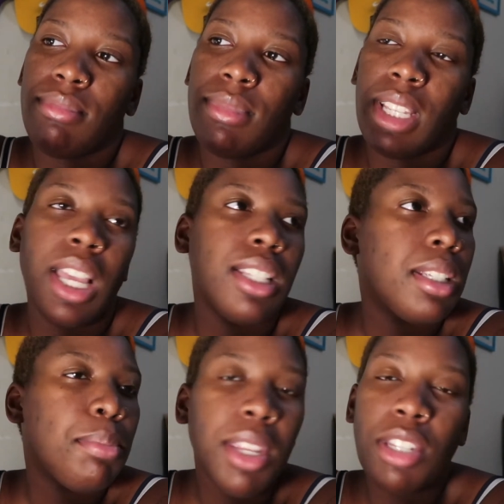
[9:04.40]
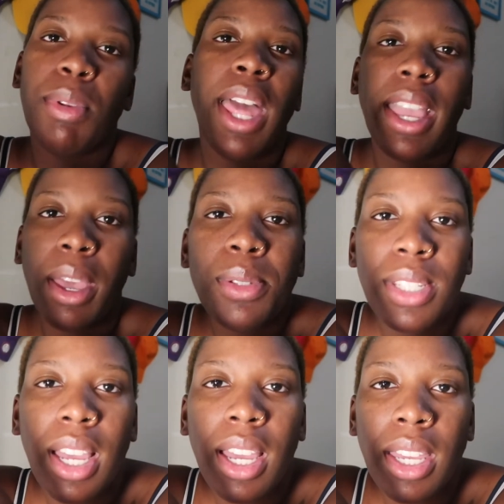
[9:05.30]
because it's pitch black
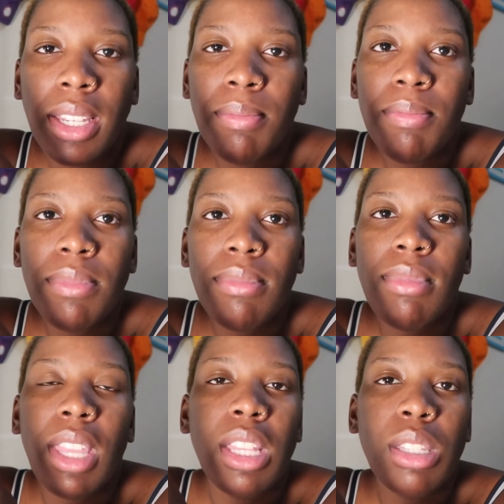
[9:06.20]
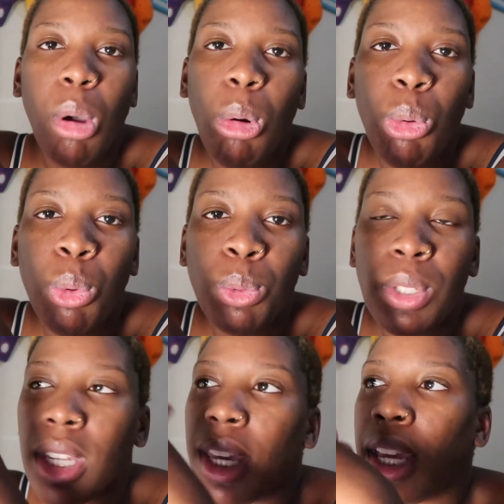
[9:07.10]
outside it's cold
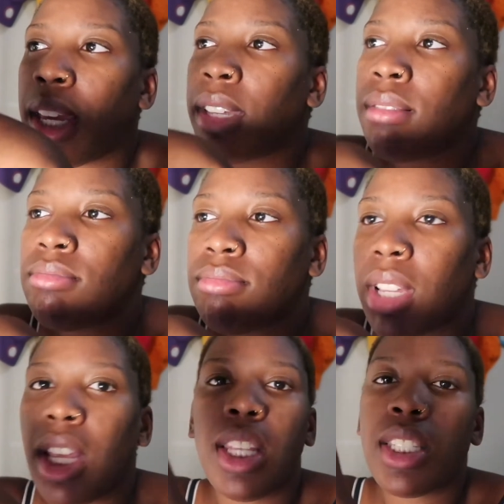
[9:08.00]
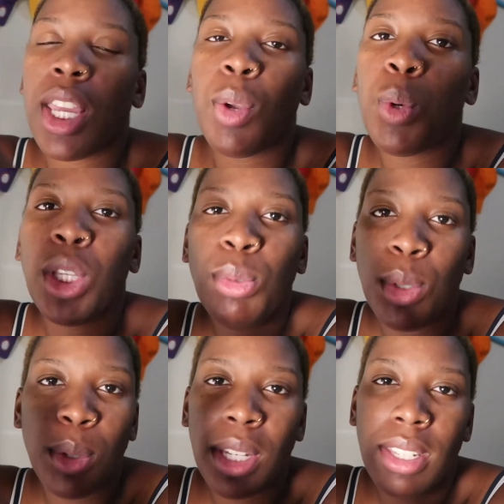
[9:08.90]
and like what are you
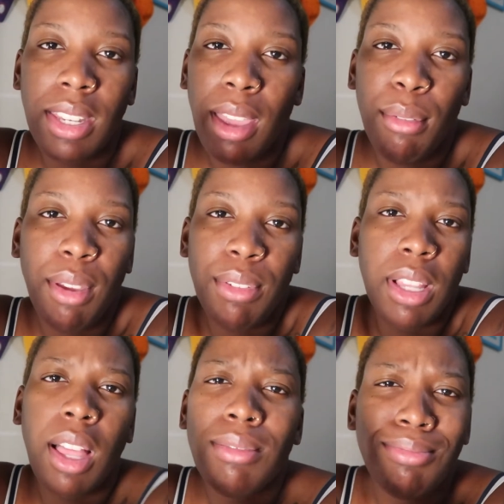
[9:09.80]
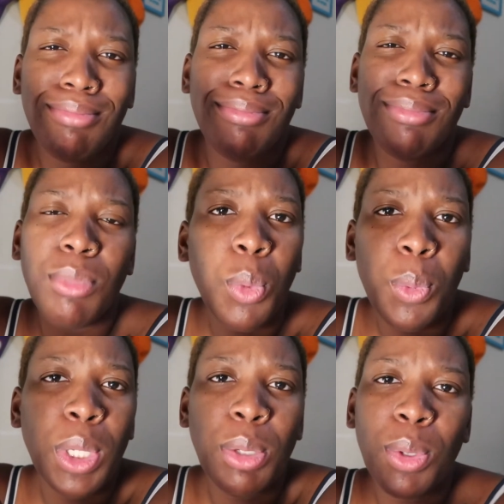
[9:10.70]
doing at five o'clock
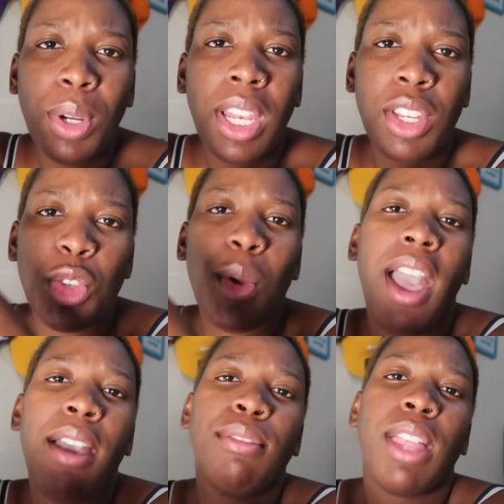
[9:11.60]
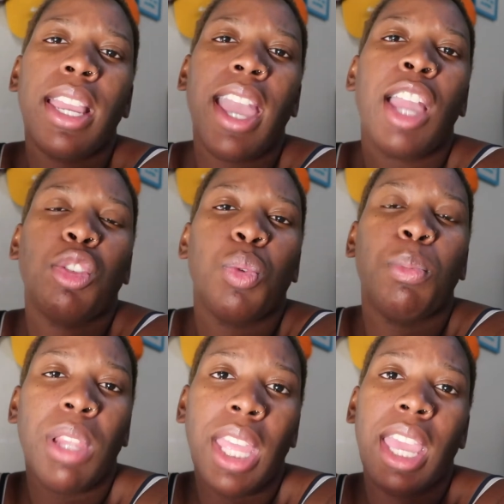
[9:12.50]
what are you doing unless you have like actual
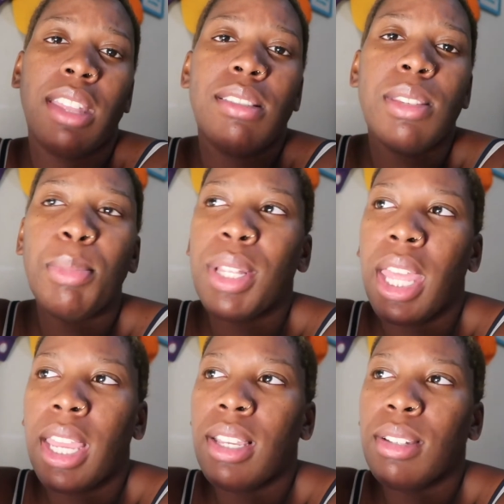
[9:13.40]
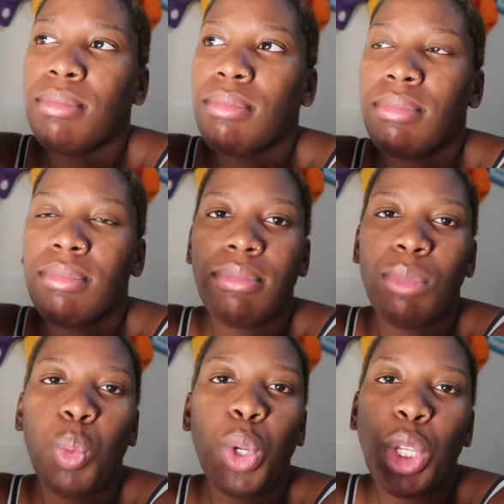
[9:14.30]
plans but like
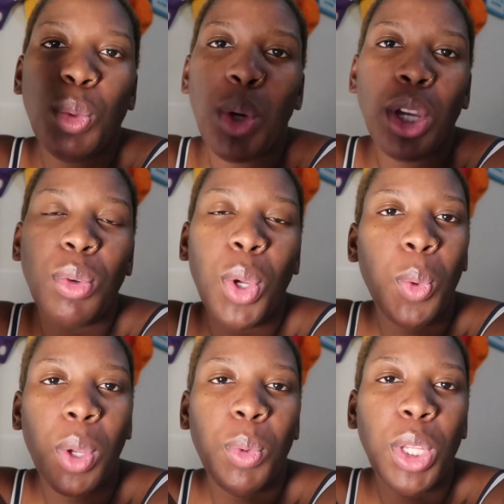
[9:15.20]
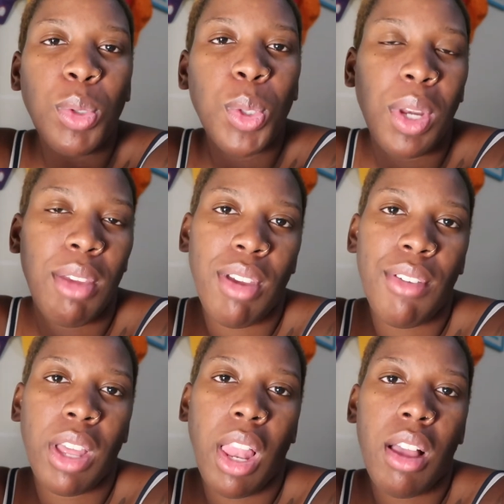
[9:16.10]
what are you where are you going what are you doing at
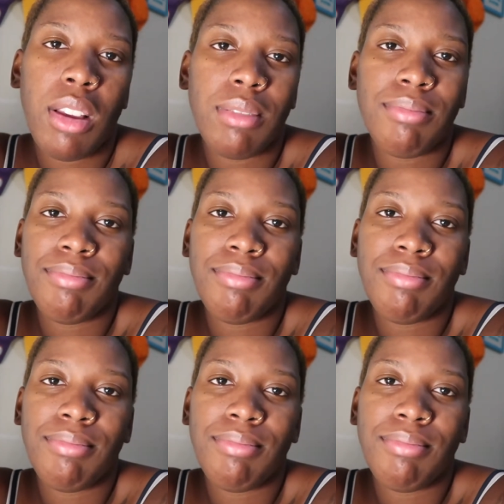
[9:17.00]
five o'clock